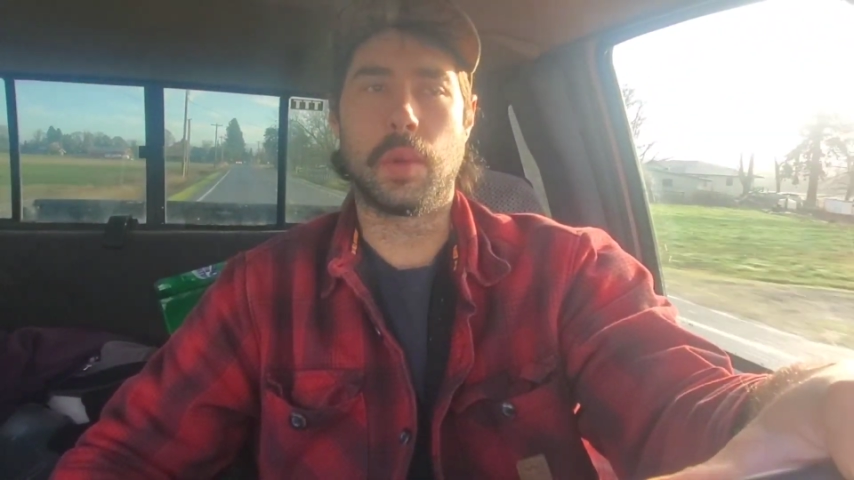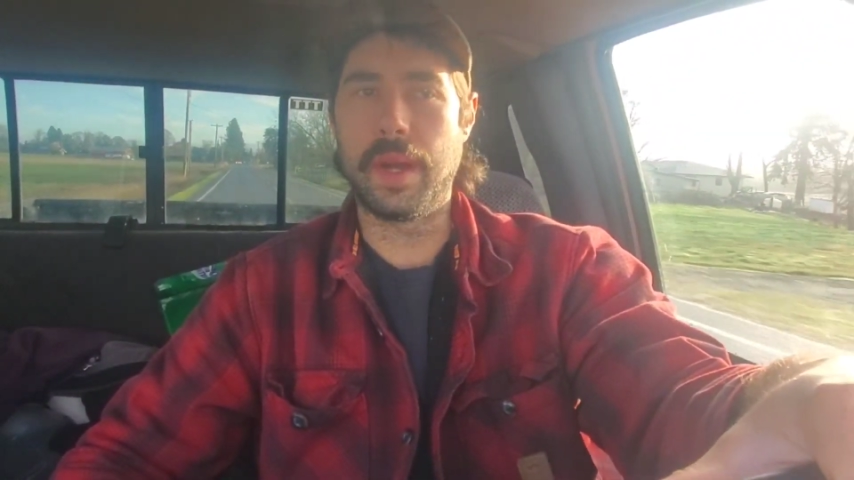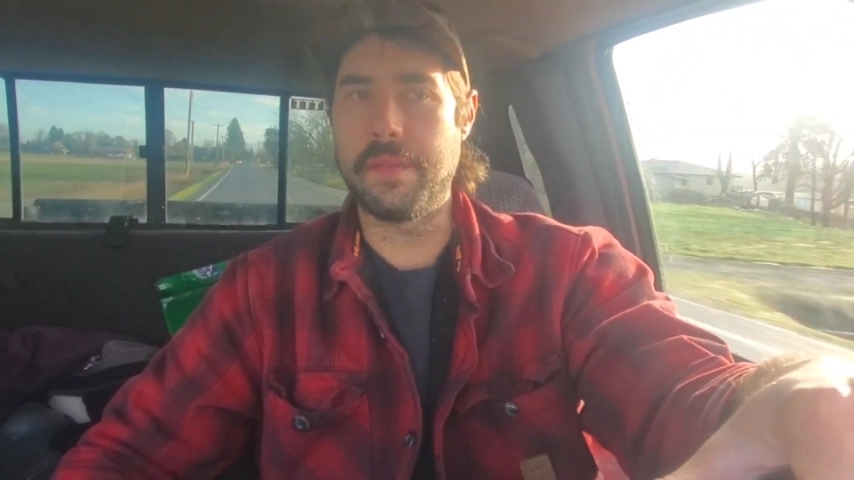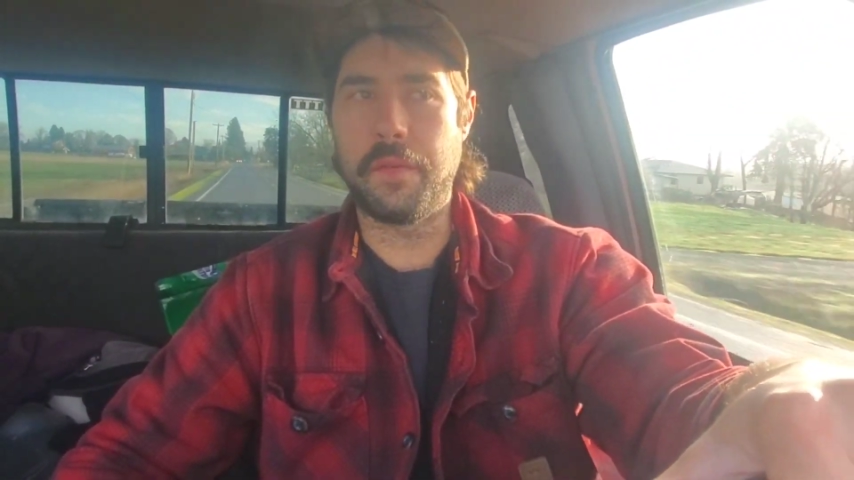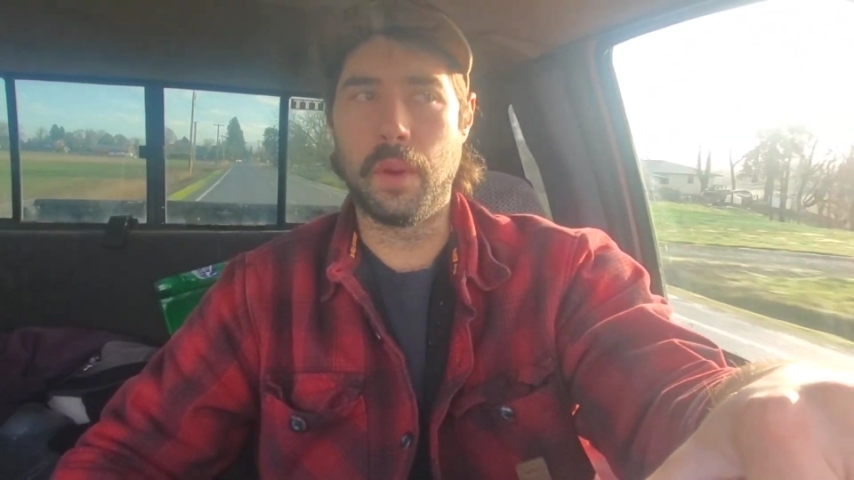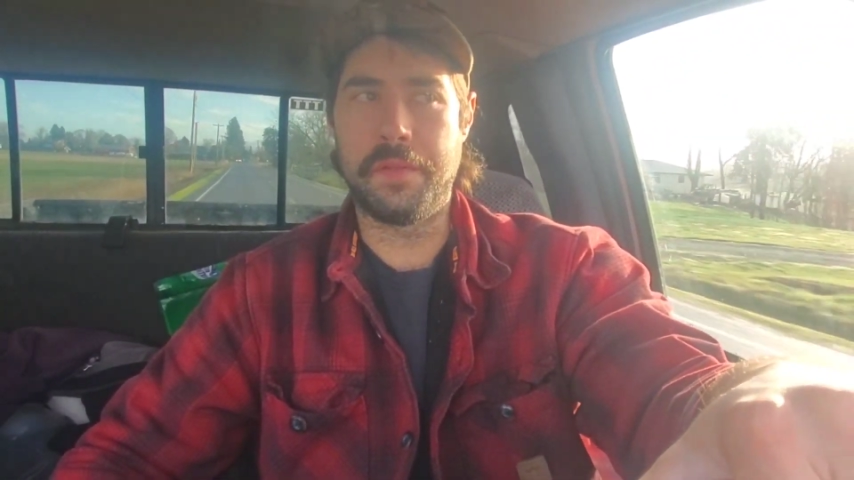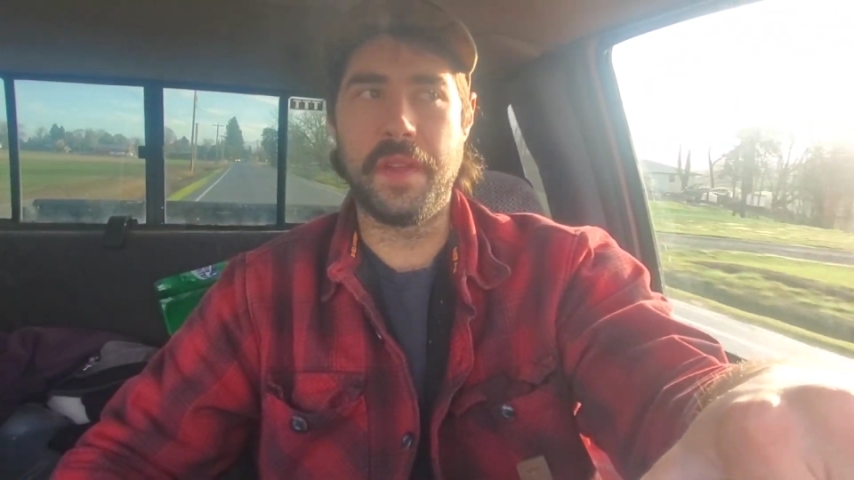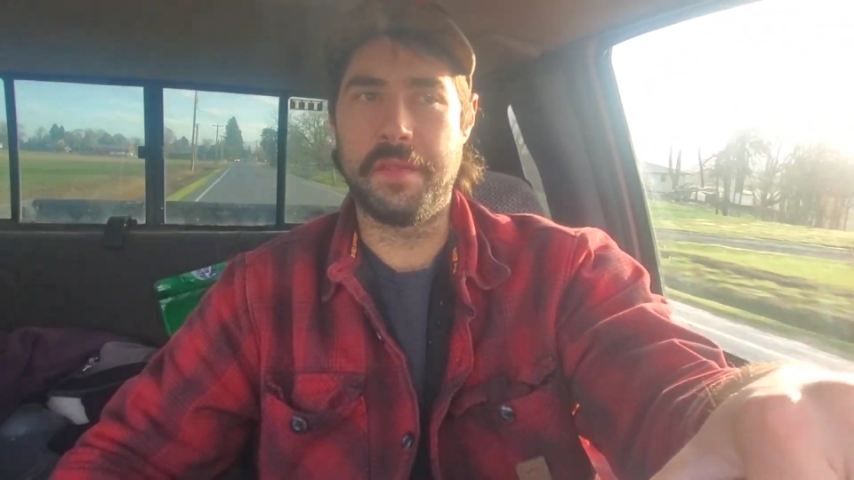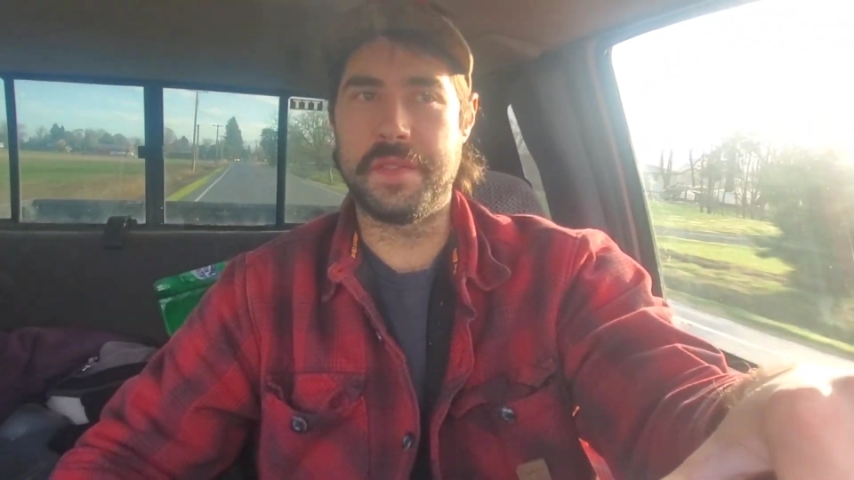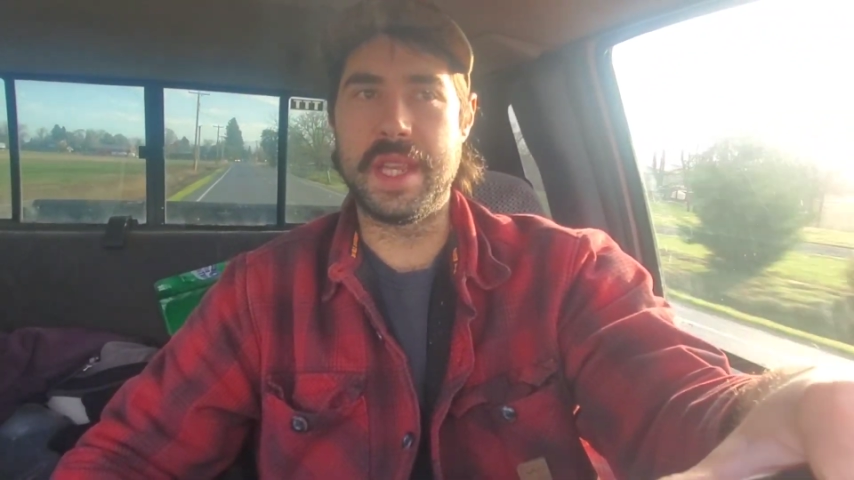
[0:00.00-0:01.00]

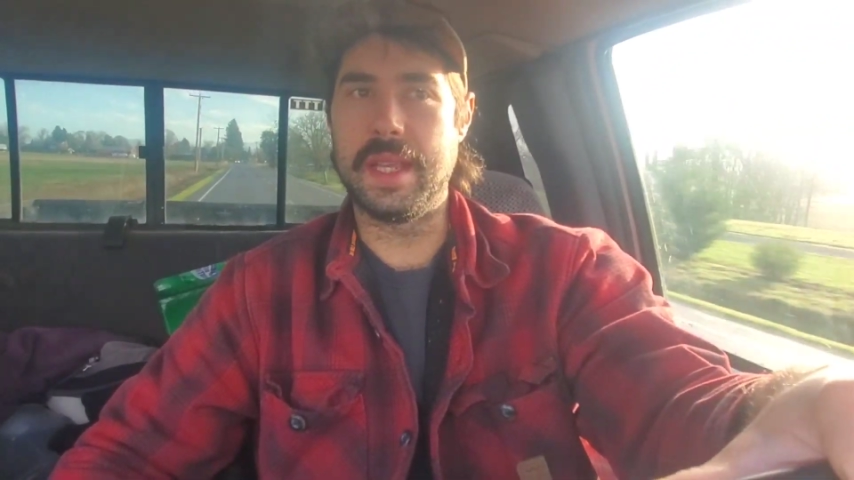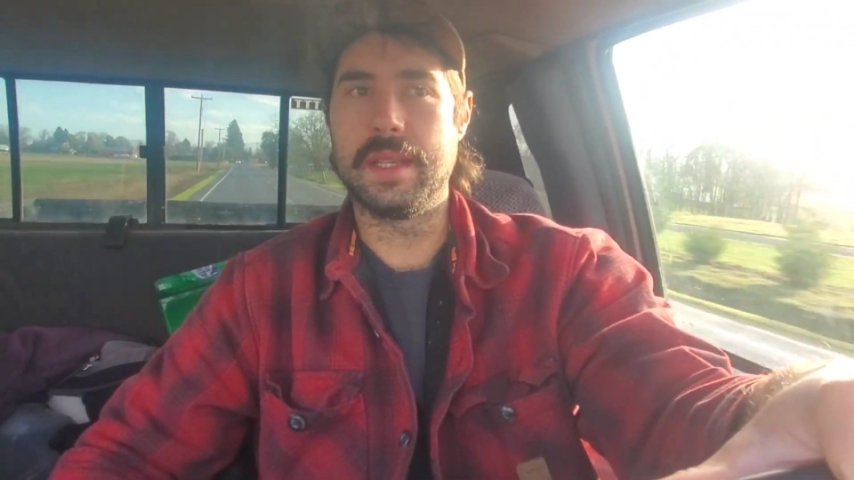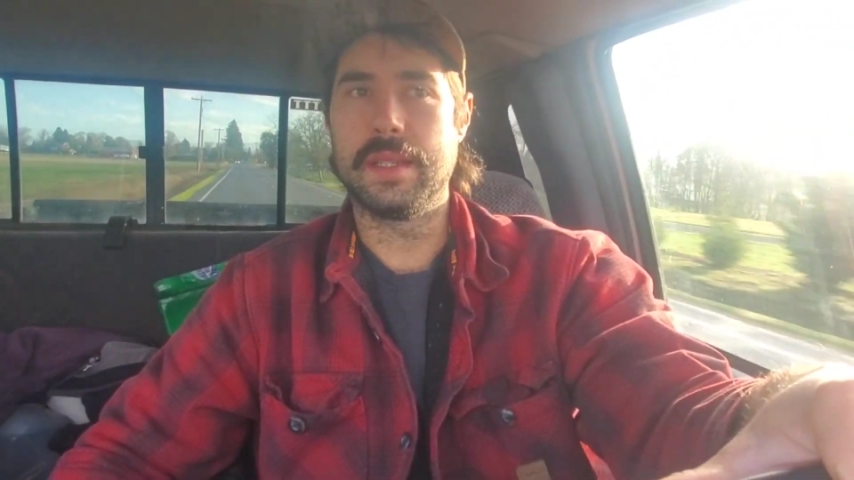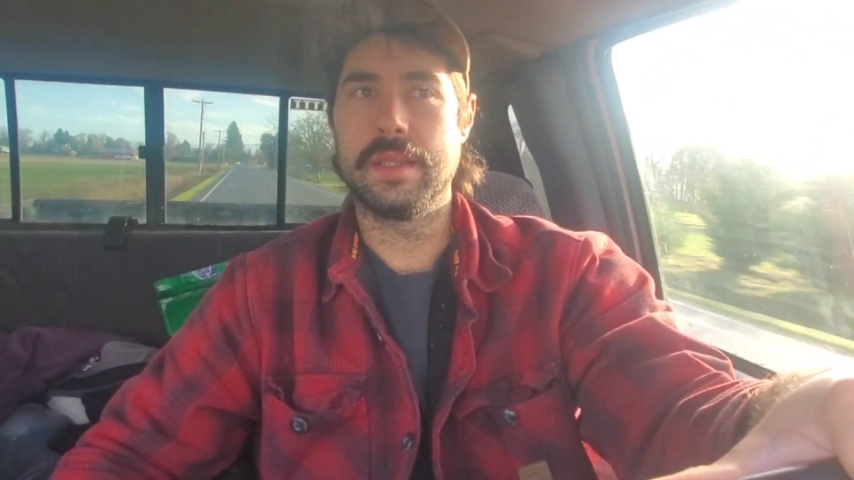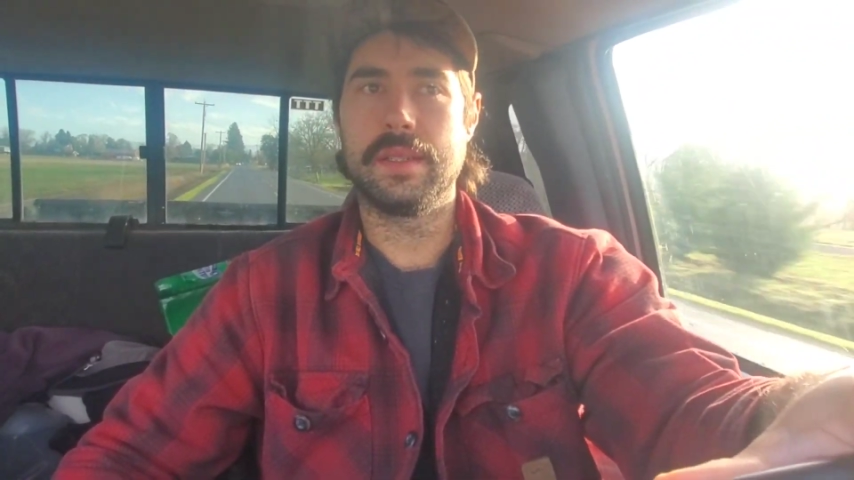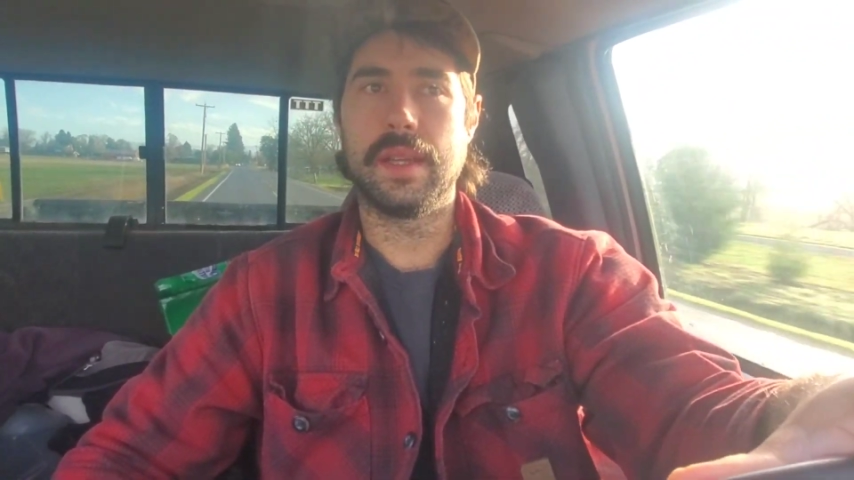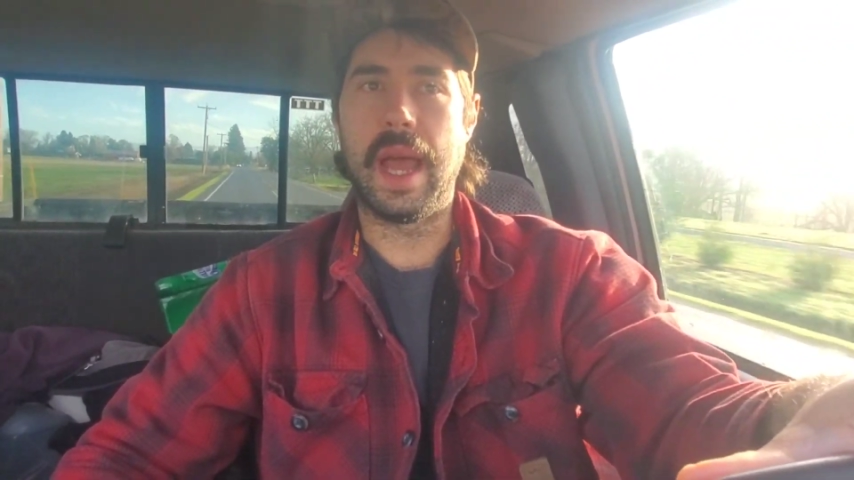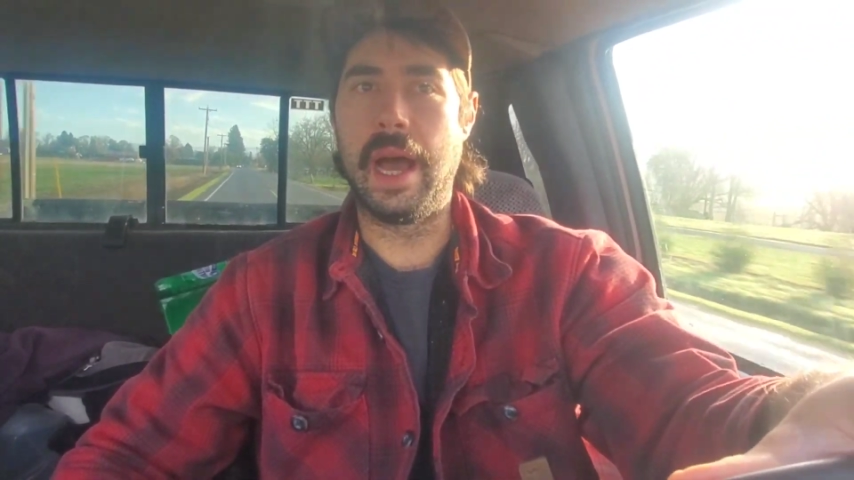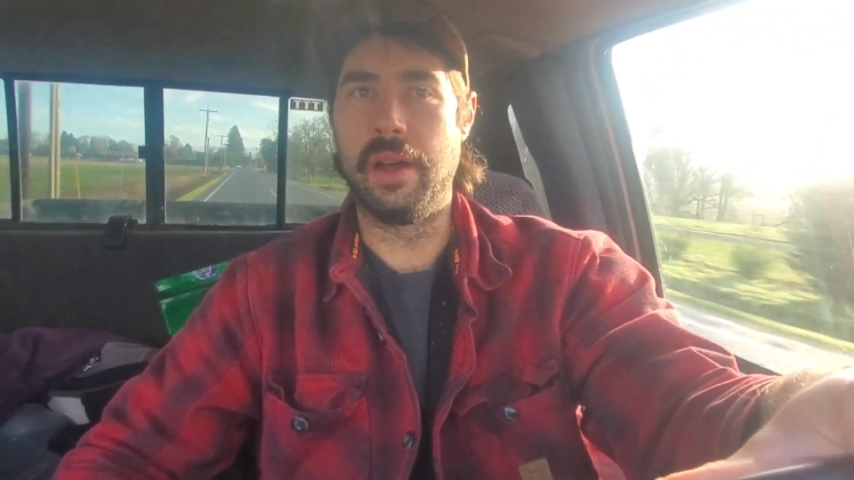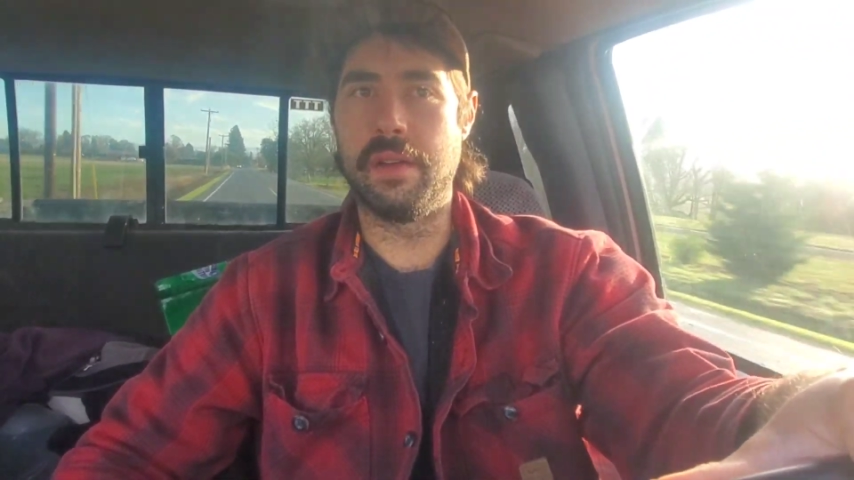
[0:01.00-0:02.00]
2450
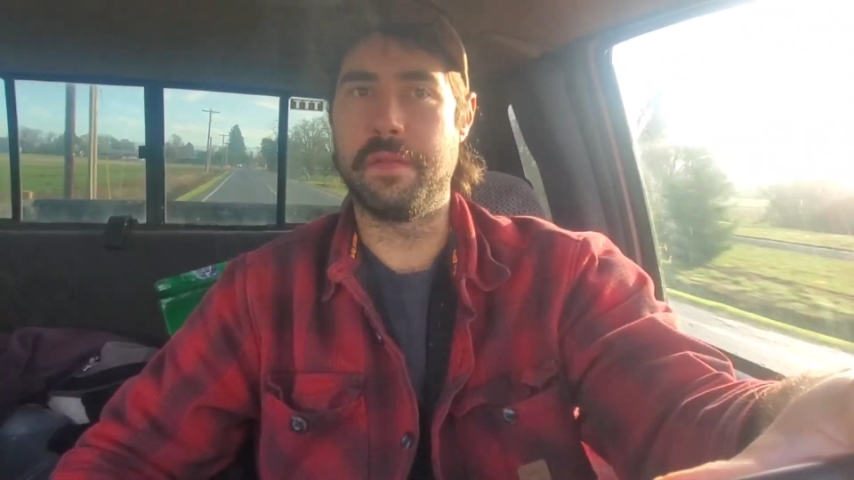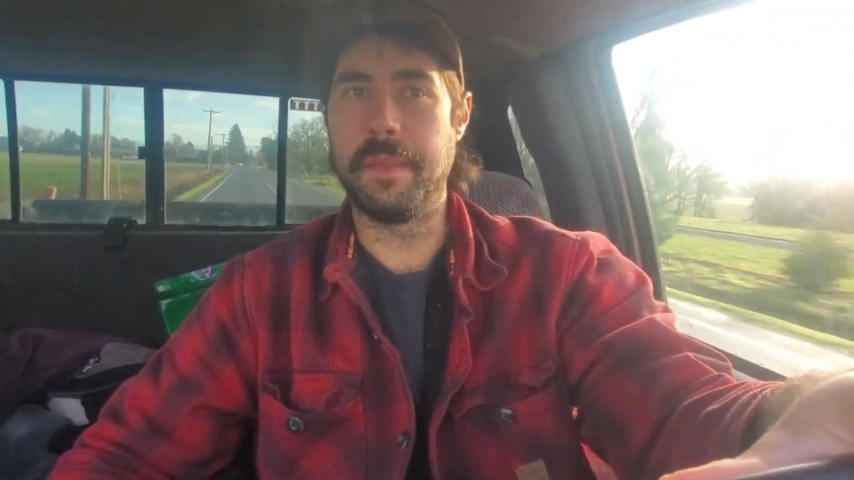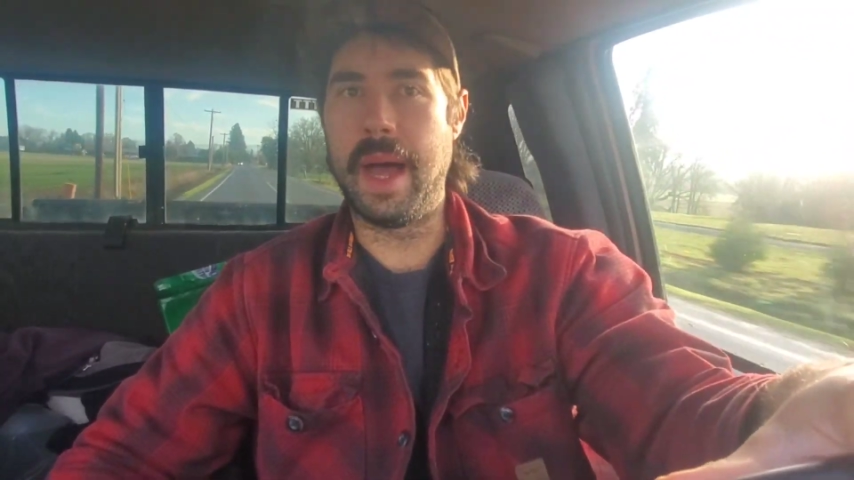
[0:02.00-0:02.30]
out of